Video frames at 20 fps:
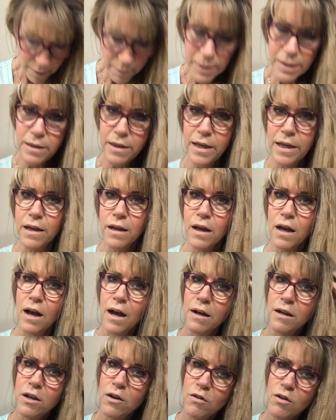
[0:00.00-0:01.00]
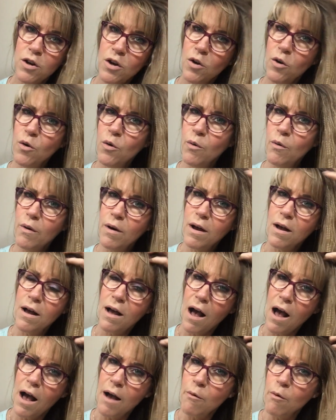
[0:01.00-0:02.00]
me think. I don't know.
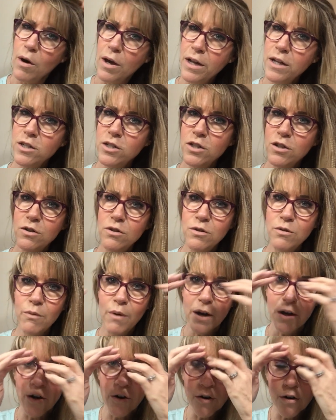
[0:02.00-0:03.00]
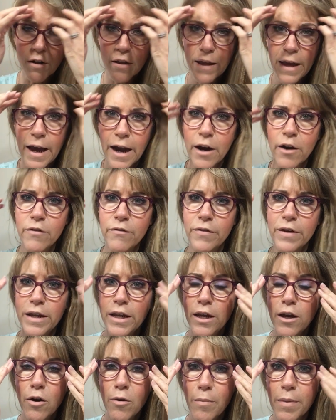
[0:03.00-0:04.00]
I want to do a curly hair
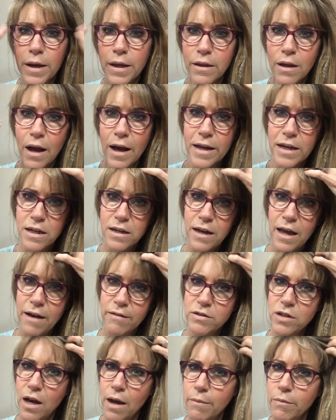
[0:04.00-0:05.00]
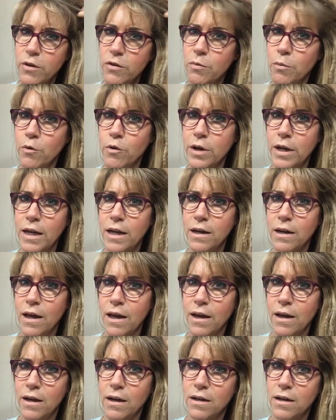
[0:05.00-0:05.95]
video, but I didn't have time this morning,